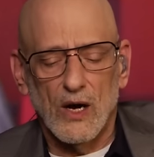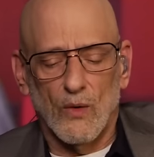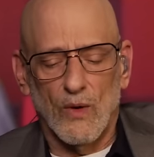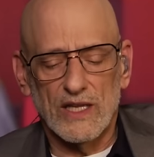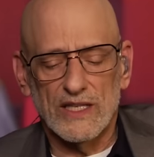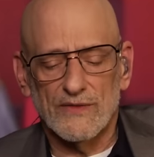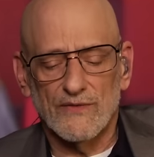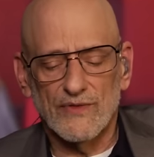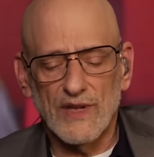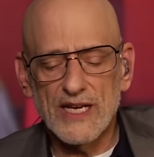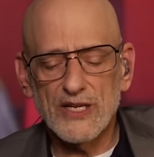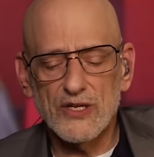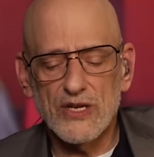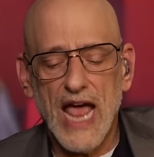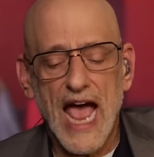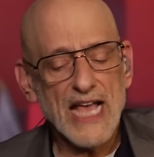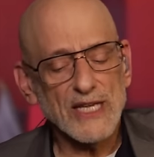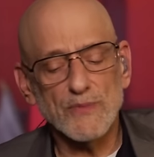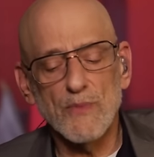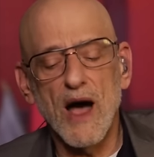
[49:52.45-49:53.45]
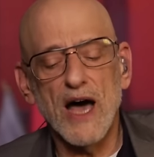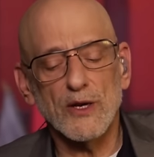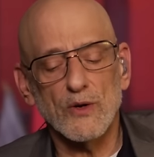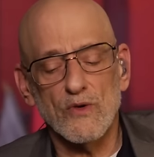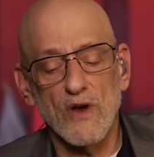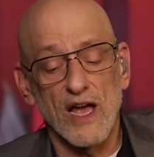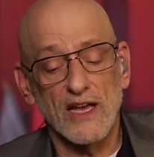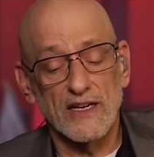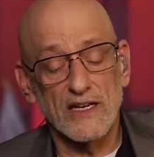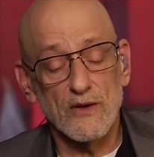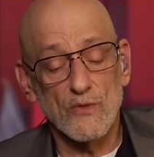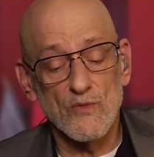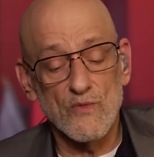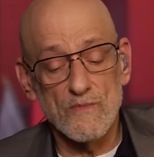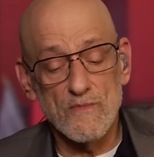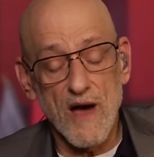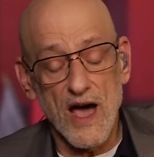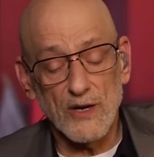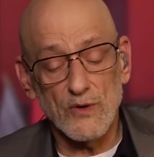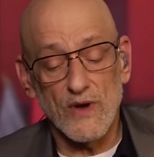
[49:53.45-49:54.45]
While inflation has
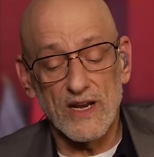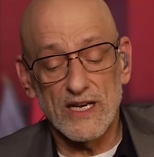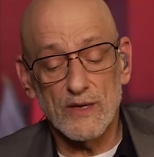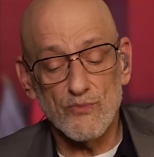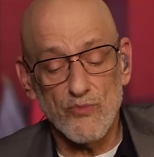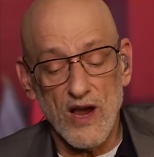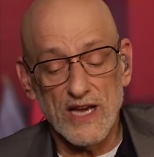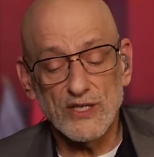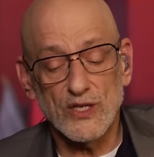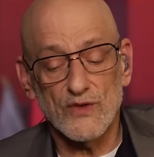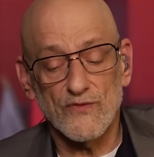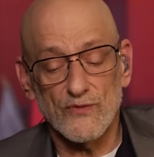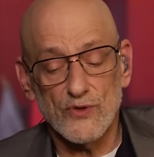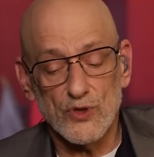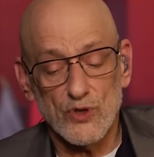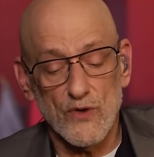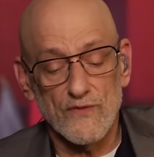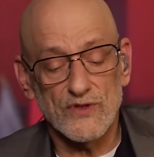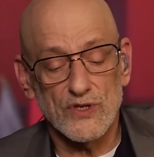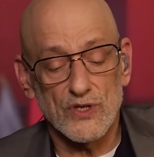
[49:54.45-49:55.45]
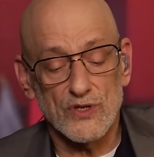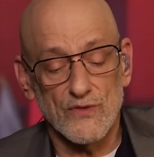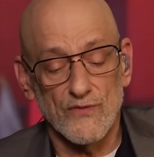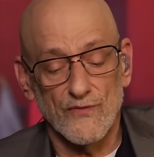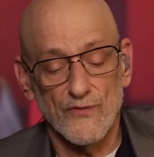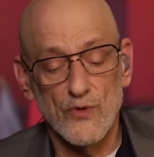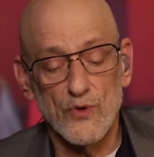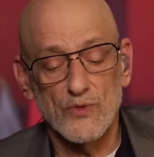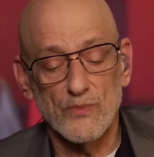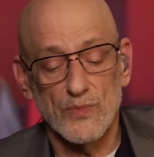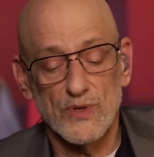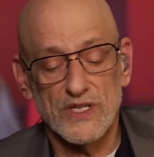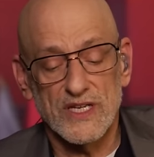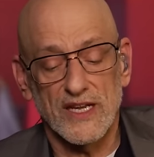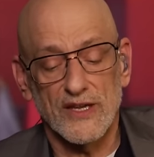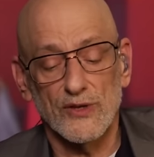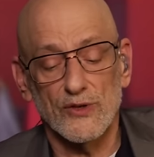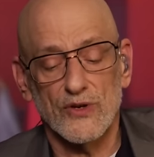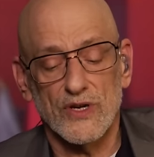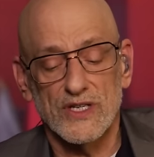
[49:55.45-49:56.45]
moderated, prices for services and food in
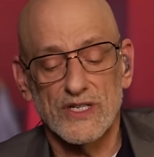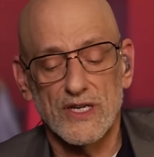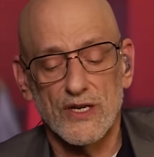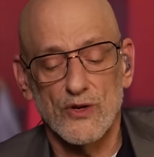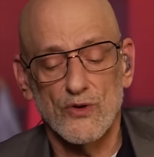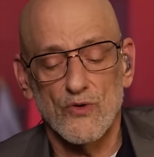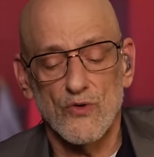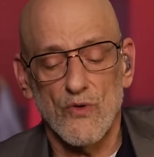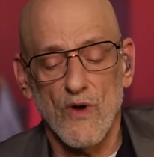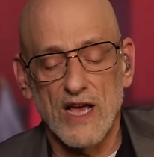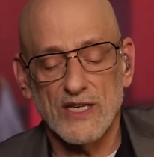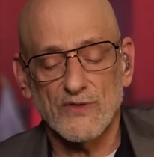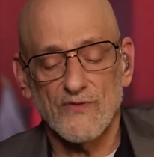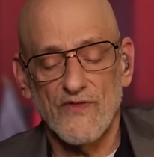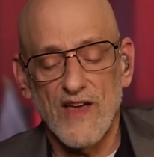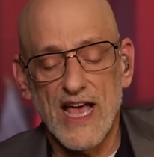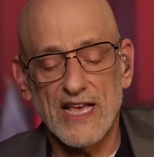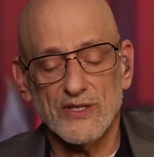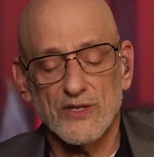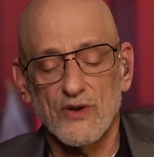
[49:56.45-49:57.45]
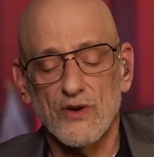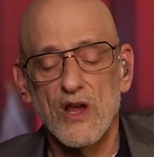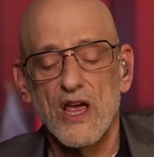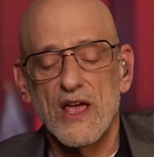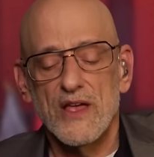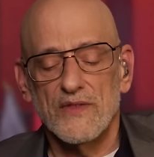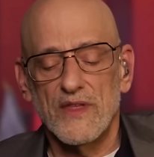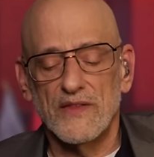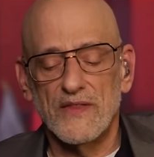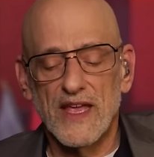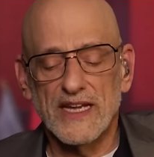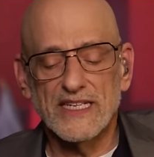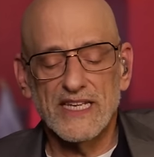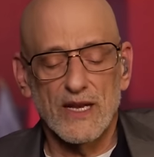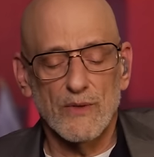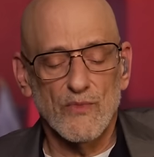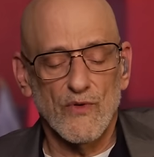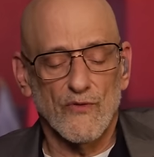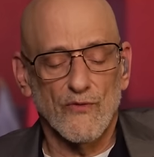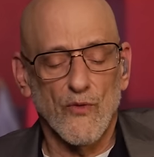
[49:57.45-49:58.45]
particular continue to rise faster than they
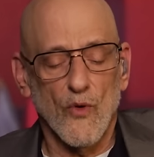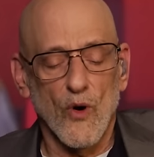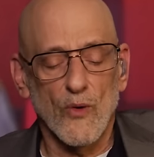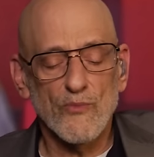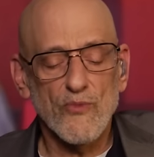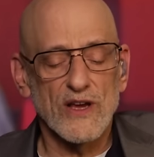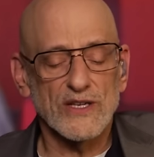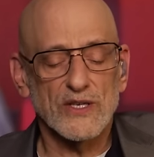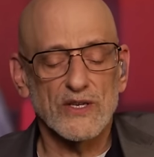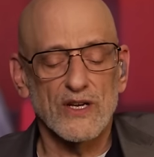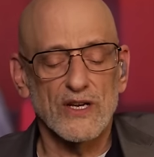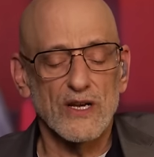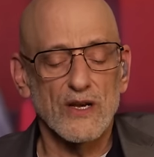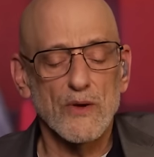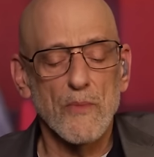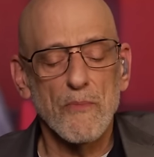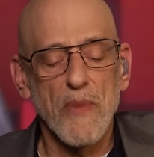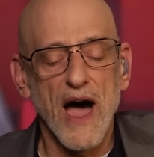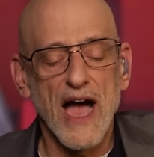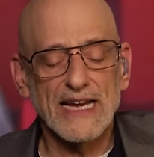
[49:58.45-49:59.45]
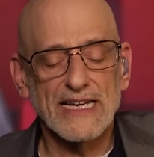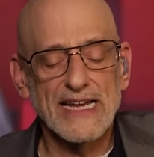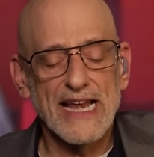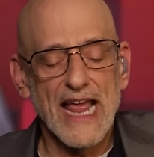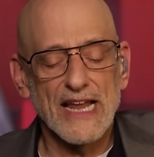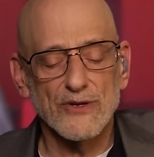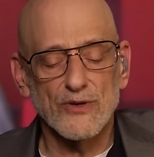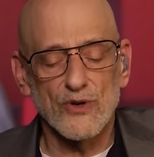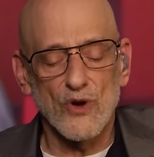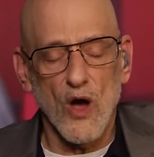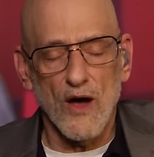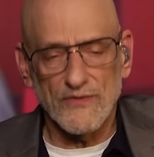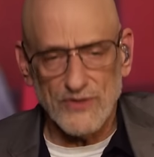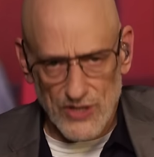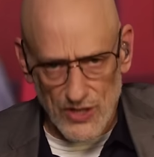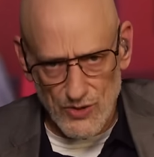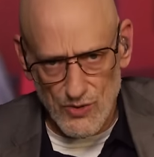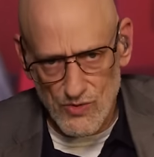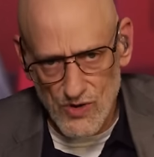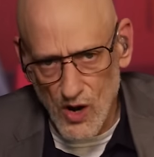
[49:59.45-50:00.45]
did before President Biden entered
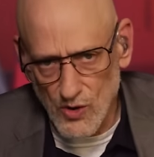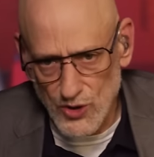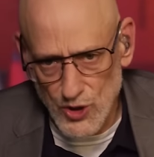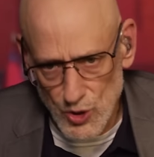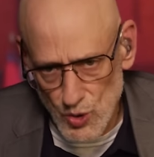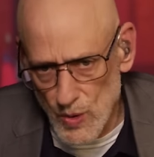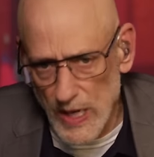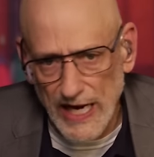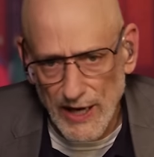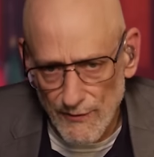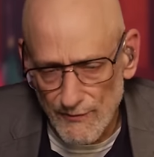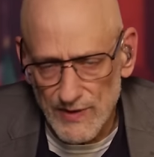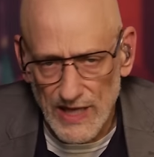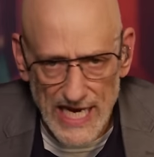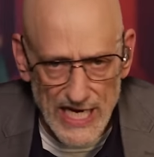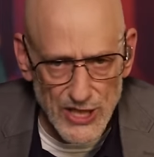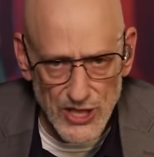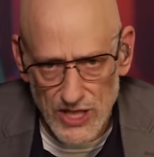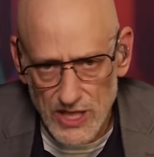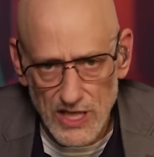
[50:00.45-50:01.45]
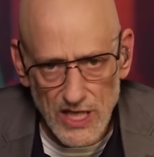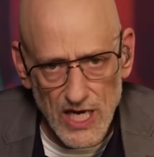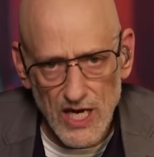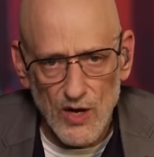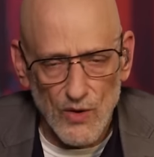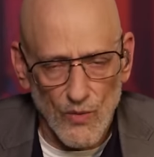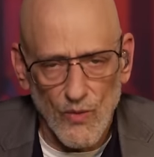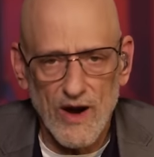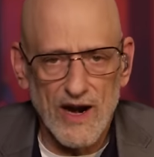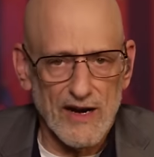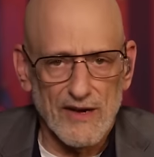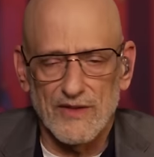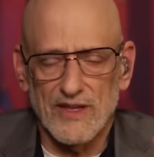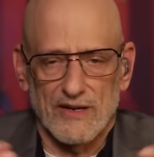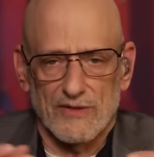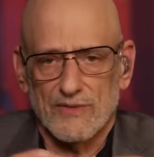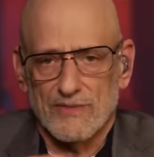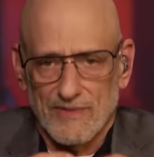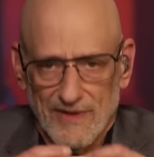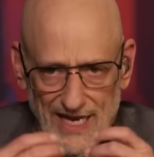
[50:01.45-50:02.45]
office. And you know shrinkflation, where
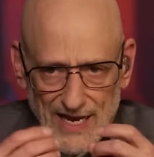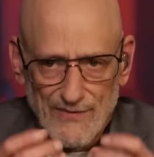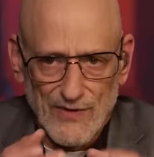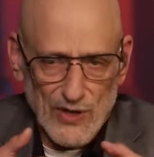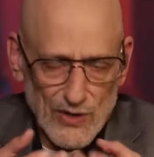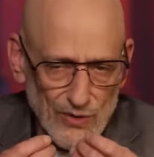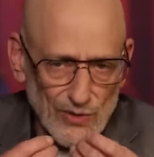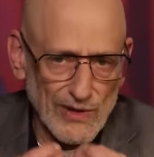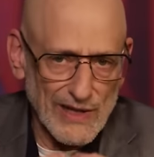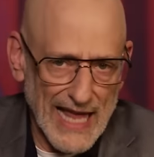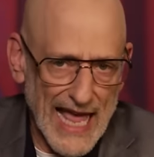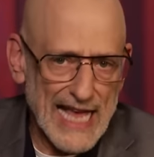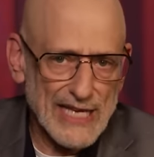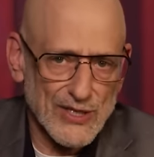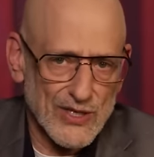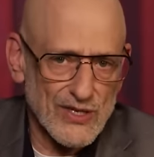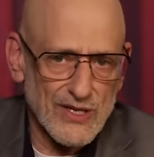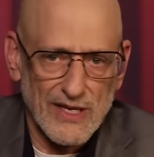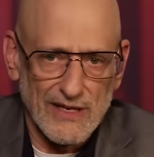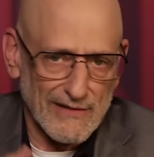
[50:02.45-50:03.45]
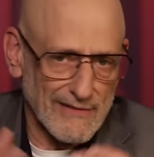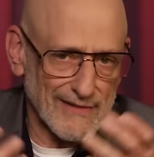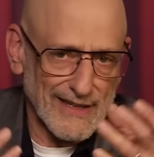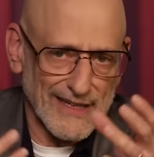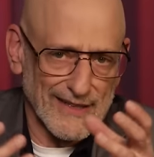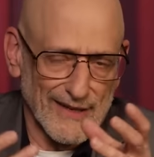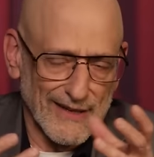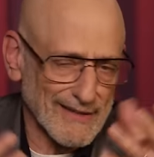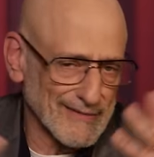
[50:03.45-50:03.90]
they're giving you less in